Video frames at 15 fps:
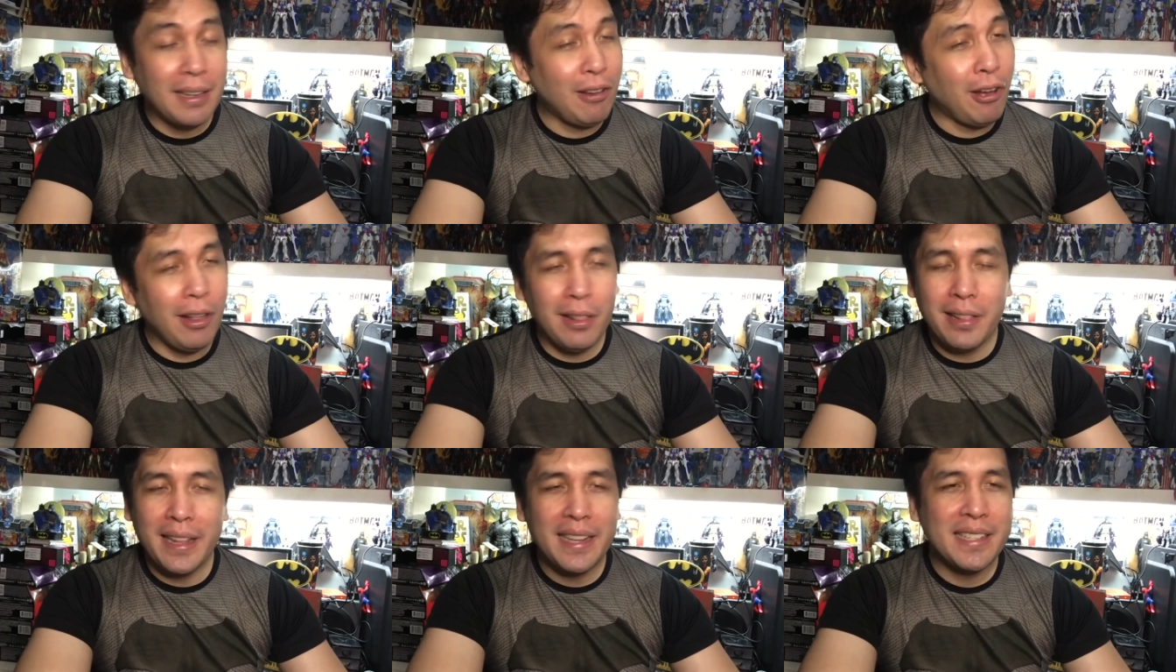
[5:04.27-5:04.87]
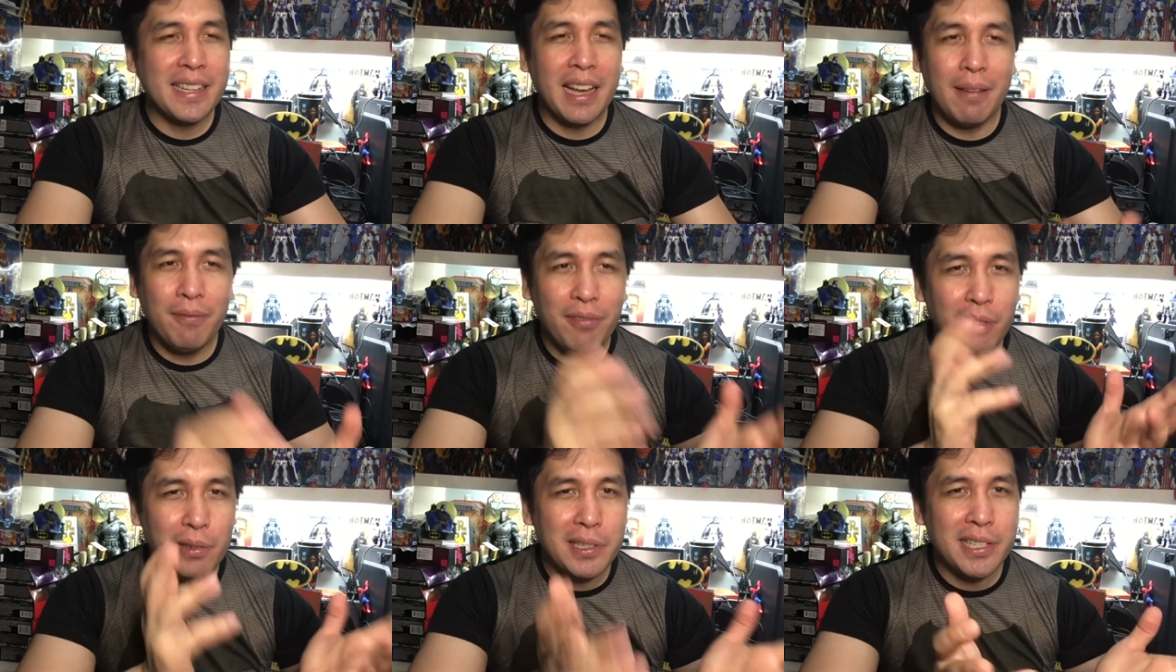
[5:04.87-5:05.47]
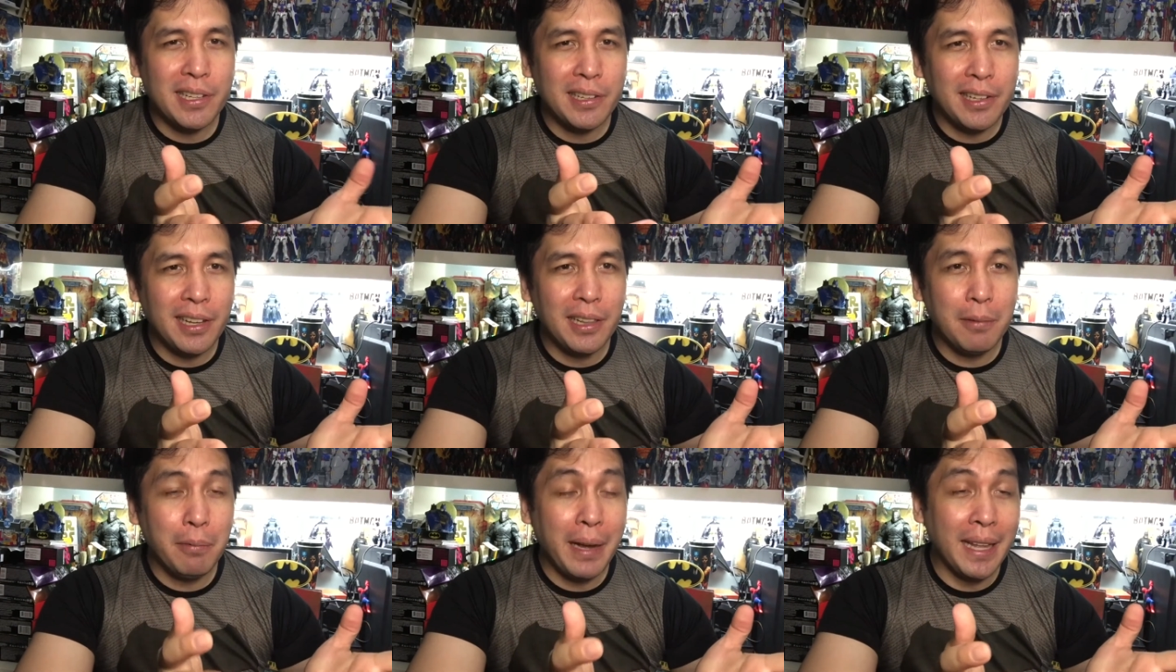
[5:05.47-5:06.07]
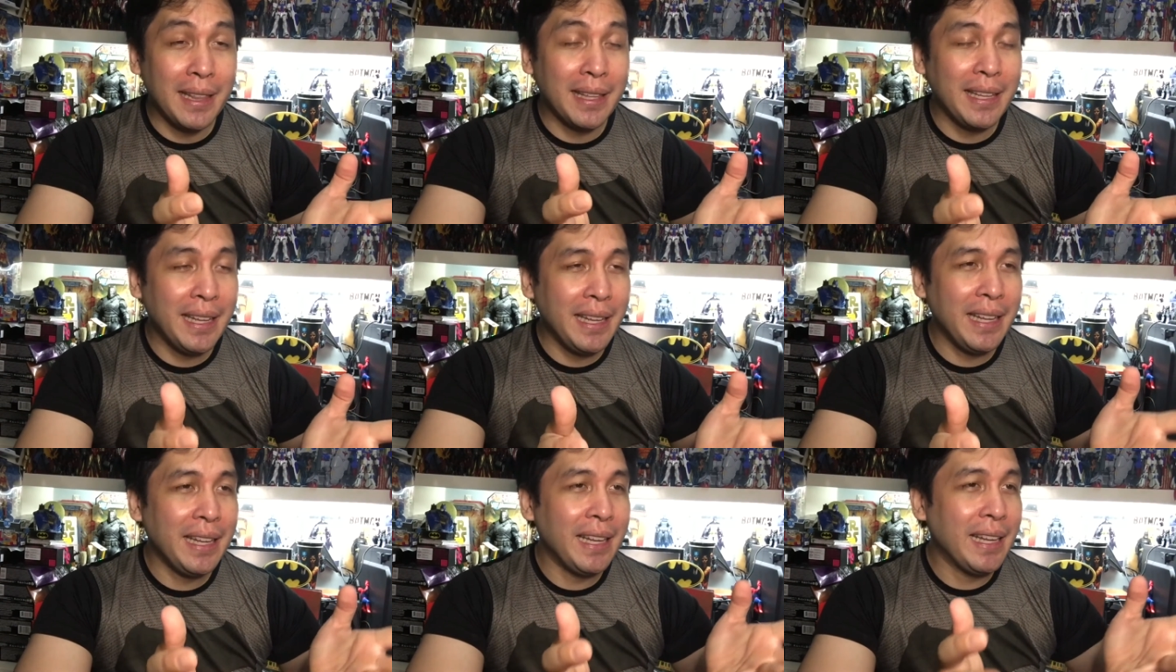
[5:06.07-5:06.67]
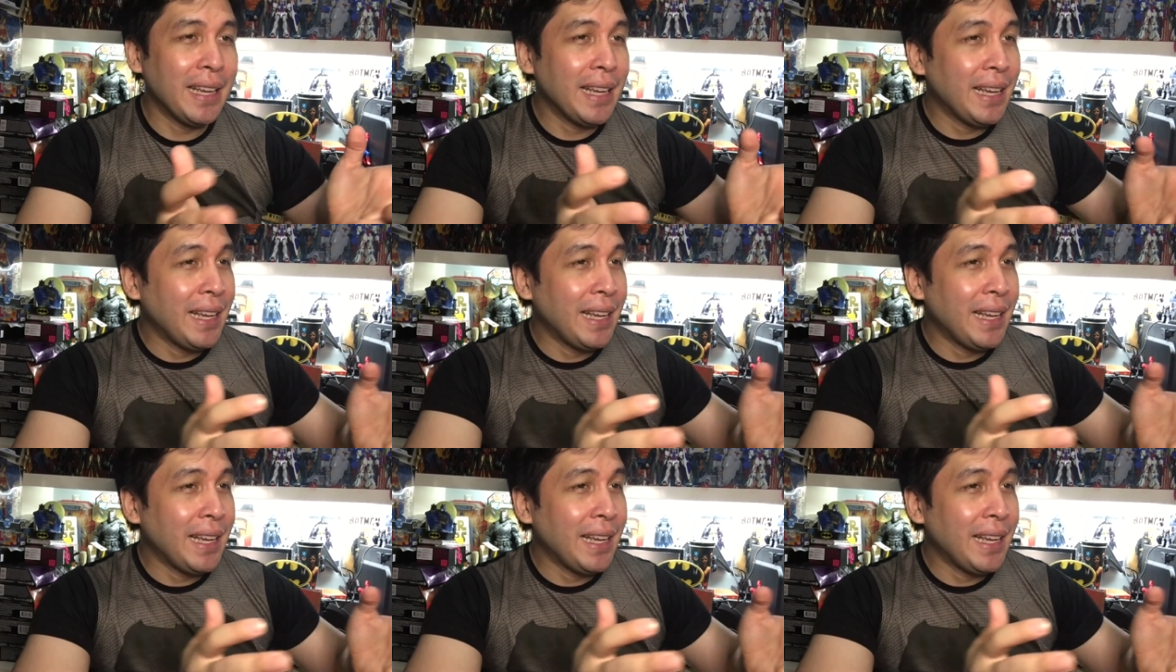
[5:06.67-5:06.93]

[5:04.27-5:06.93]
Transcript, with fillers: all things come full circle when he,